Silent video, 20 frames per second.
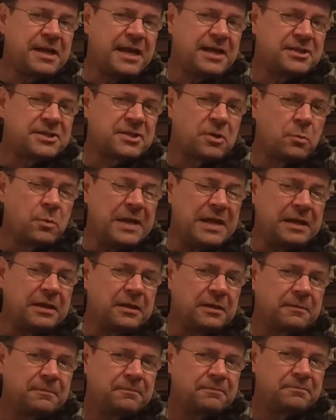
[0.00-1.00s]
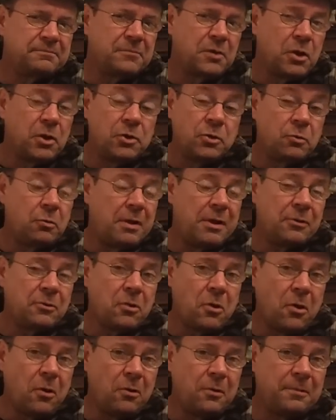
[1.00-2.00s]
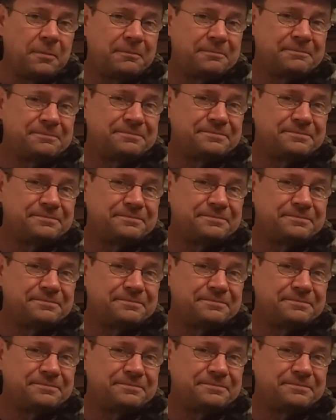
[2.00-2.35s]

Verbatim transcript: nights a week no alcohol.